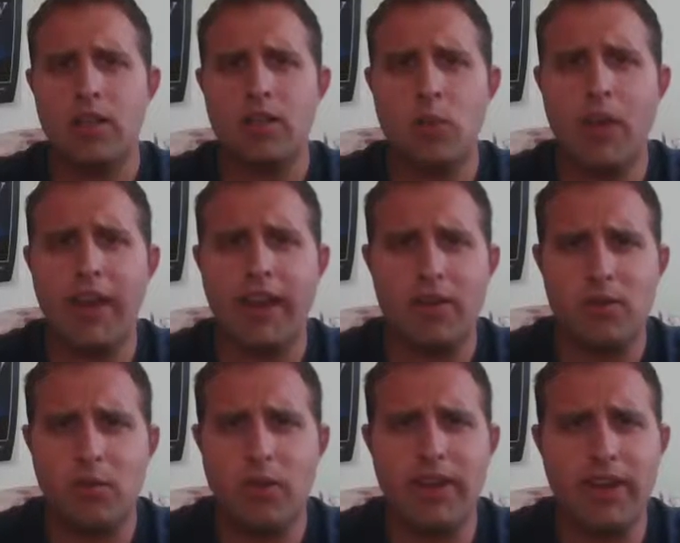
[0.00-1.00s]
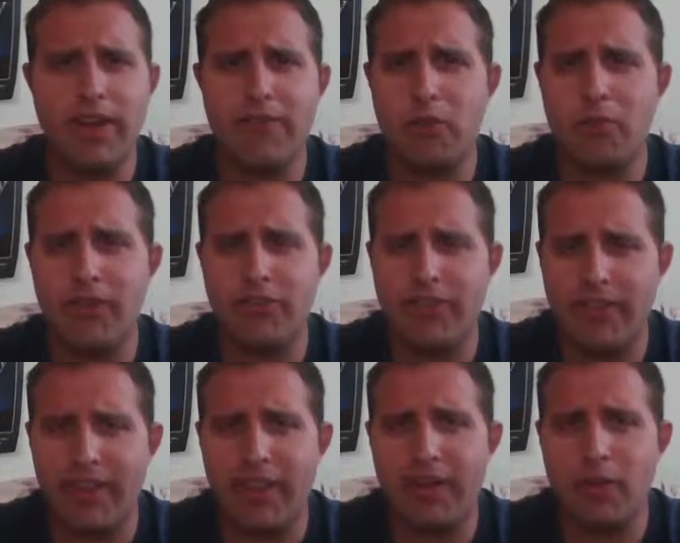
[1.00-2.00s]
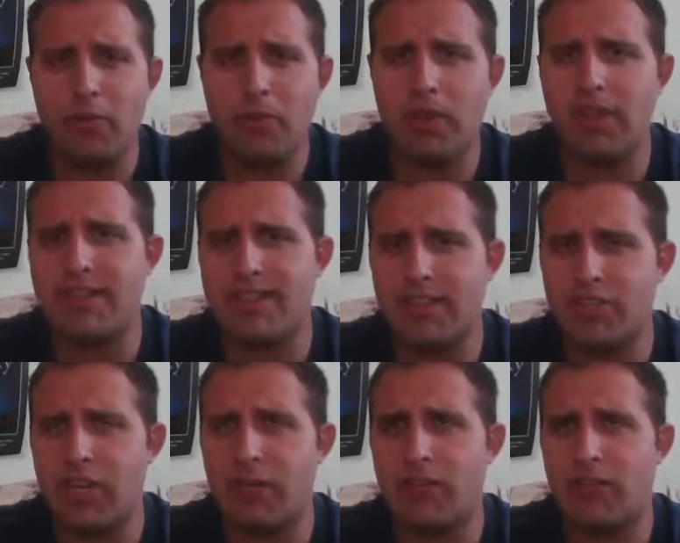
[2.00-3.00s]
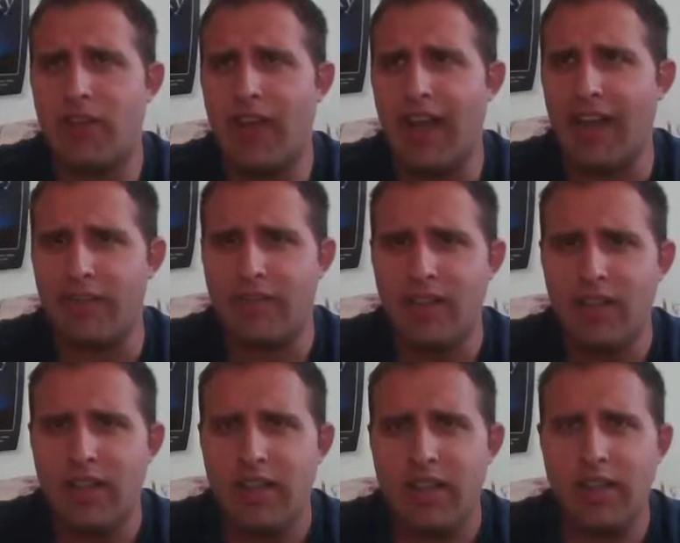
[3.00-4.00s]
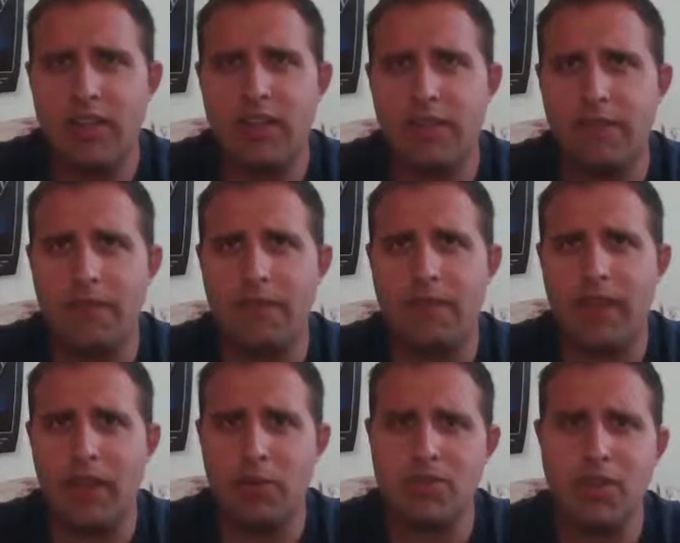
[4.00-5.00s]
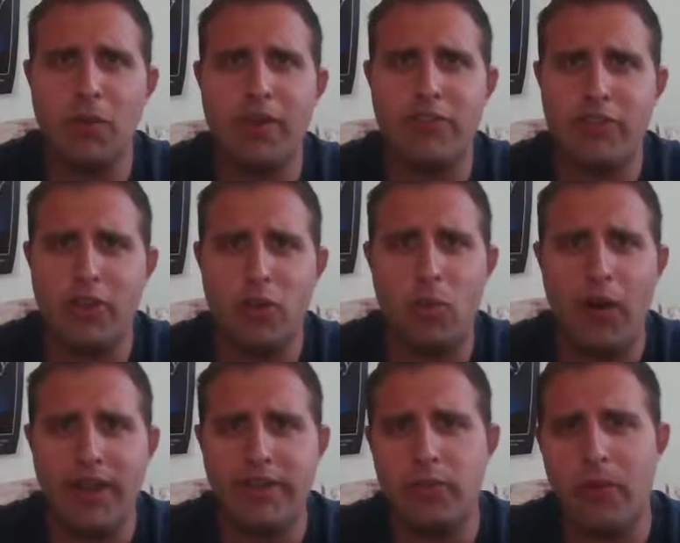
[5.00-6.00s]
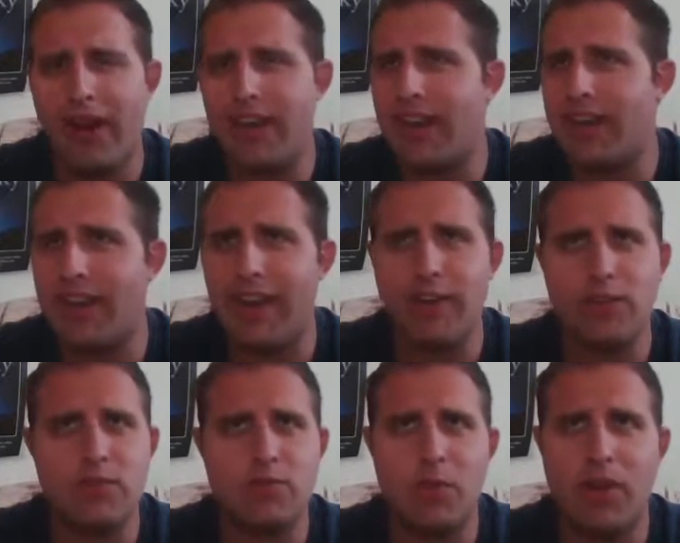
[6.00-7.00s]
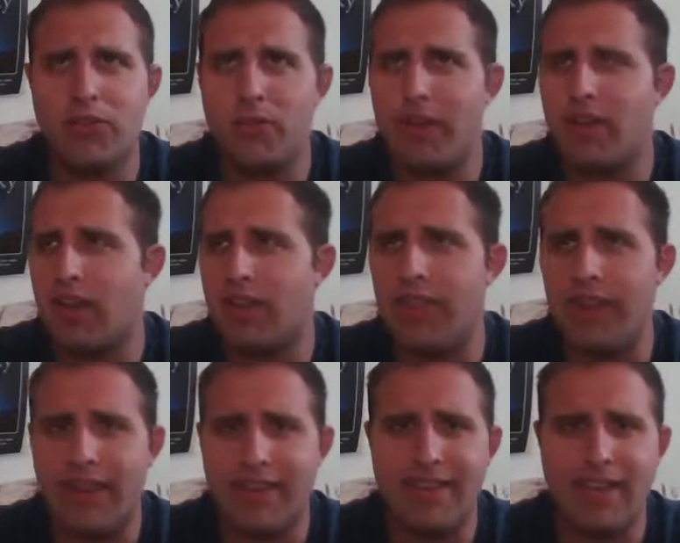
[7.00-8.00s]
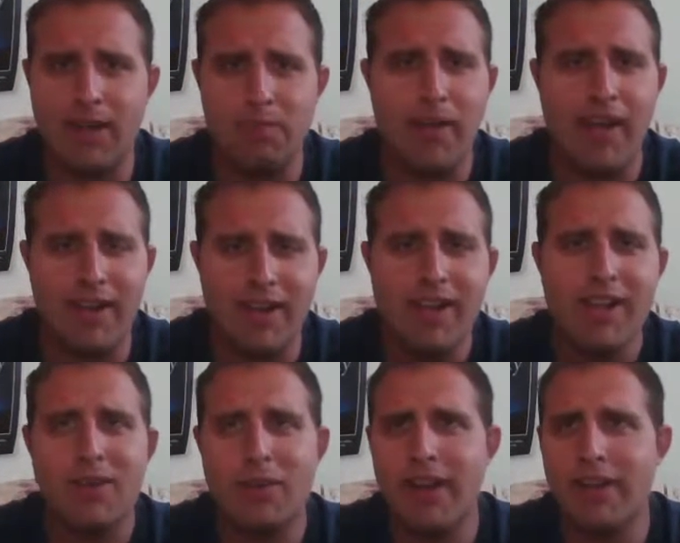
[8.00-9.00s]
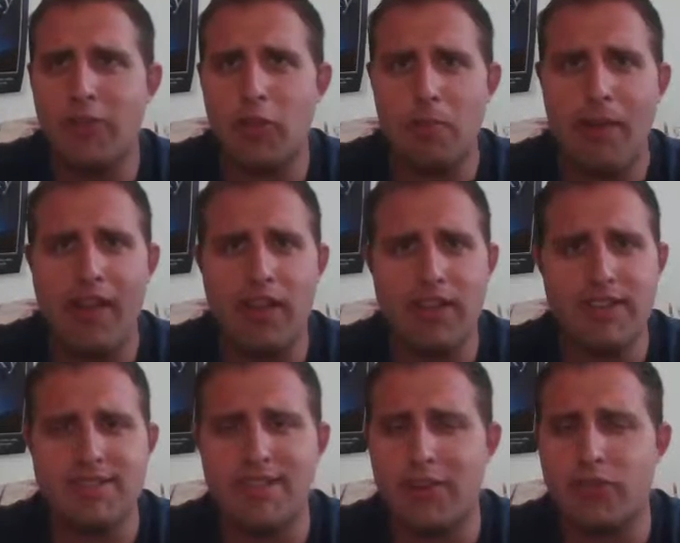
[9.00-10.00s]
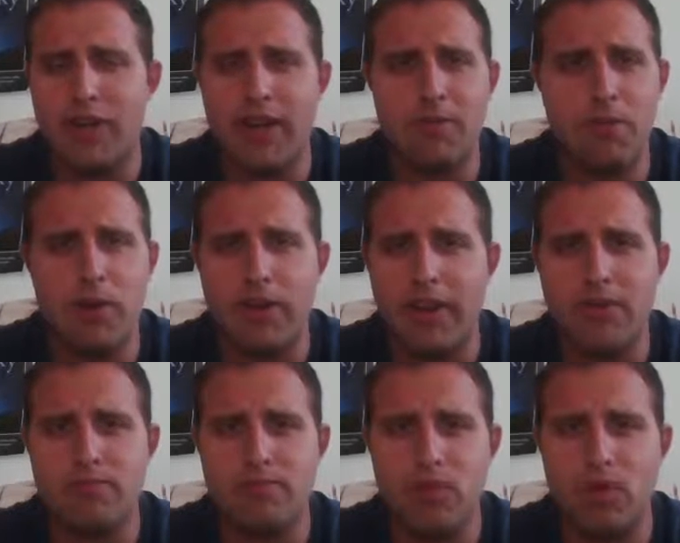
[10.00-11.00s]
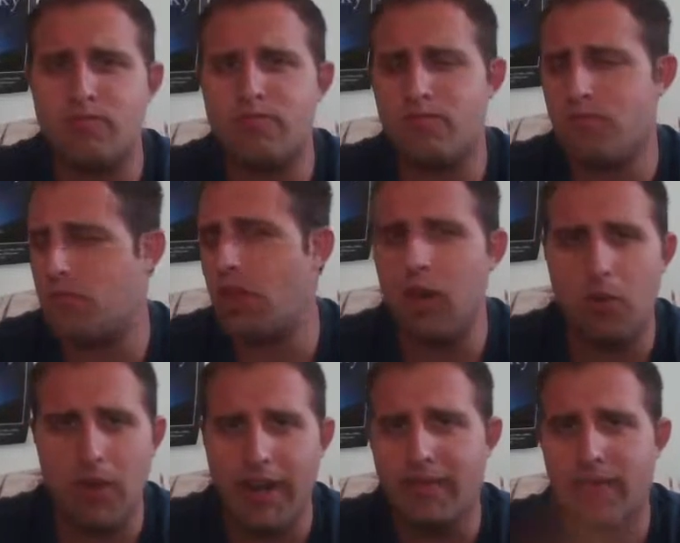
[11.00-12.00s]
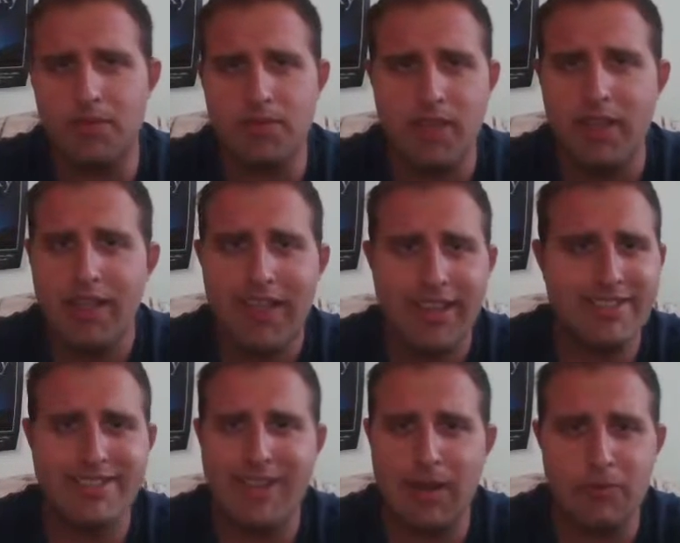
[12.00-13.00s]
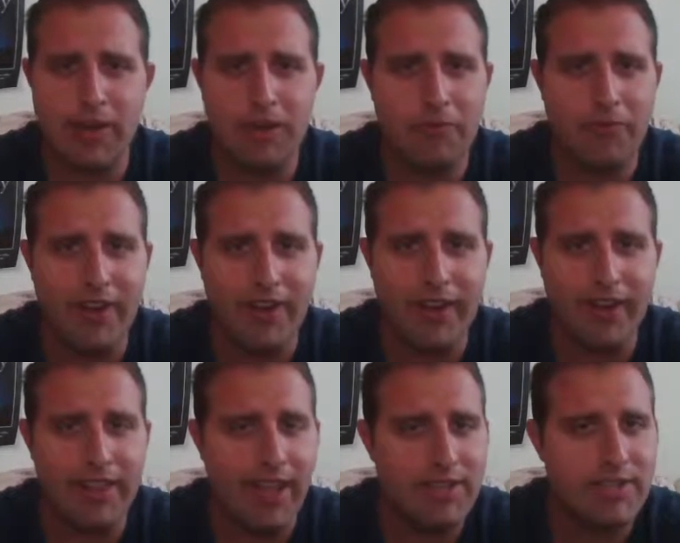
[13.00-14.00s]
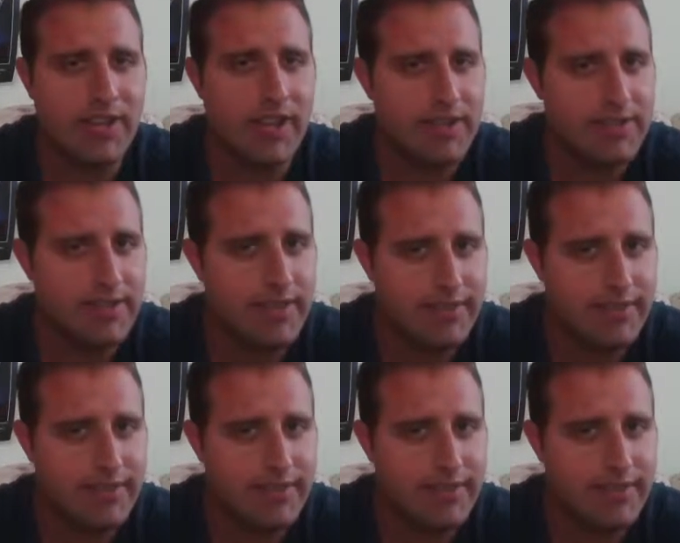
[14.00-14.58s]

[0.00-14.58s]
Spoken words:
Wait, when did it ever mention that he knew Millie since she was 5? And if it was always you, why'd you wait 8 years while doing nothing and come back right after the Paladin started trying to murder you? Well, you know, whatever. I should stop trying to find any logic out of this thing.